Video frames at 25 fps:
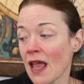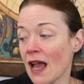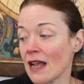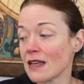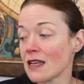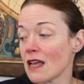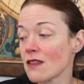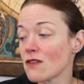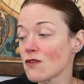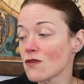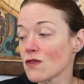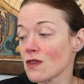
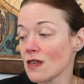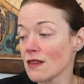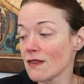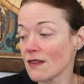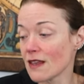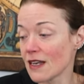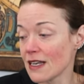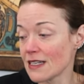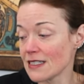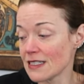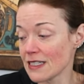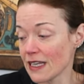Another thing
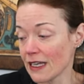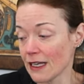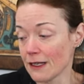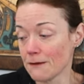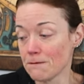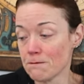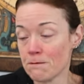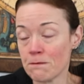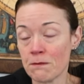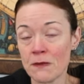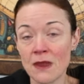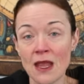that I
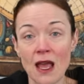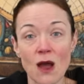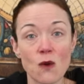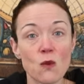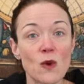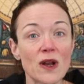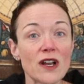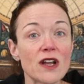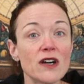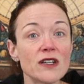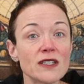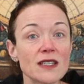did, I
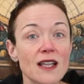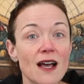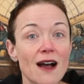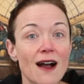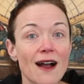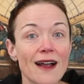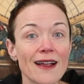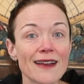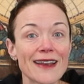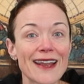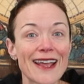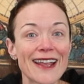went
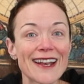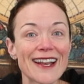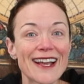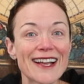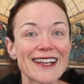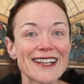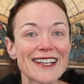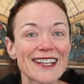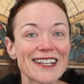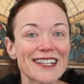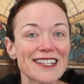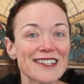online and
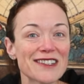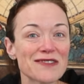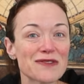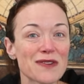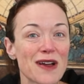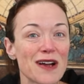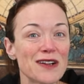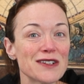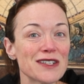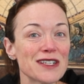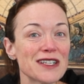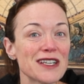I
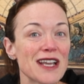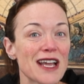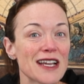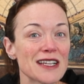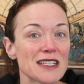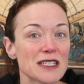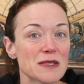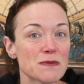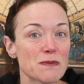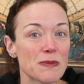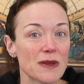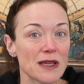found a
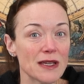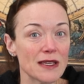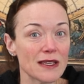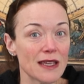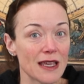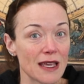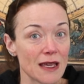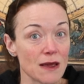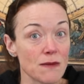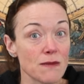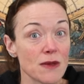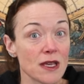nice
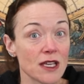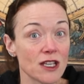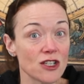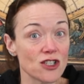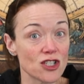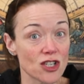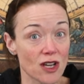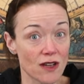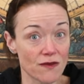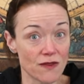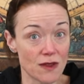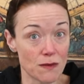big
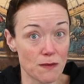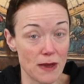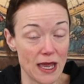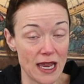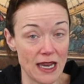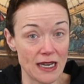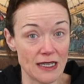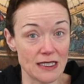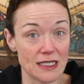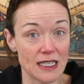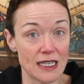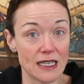image of the
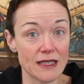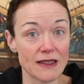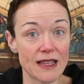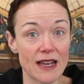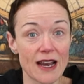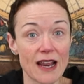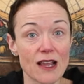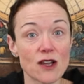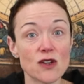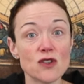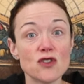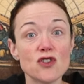painting
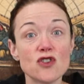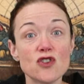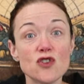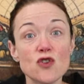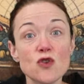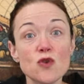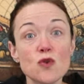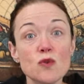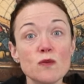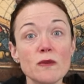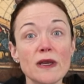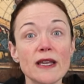that I could
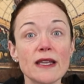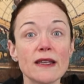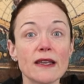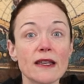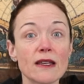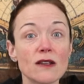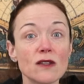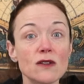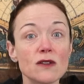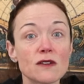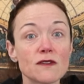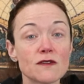zoom in
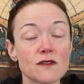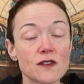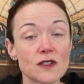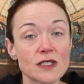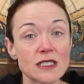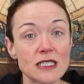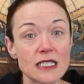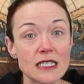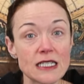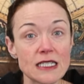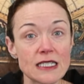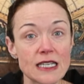and look for
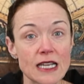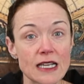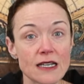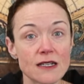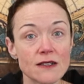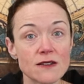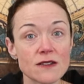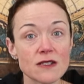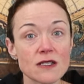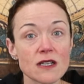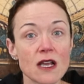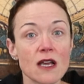
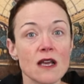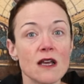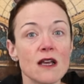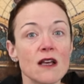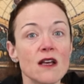details.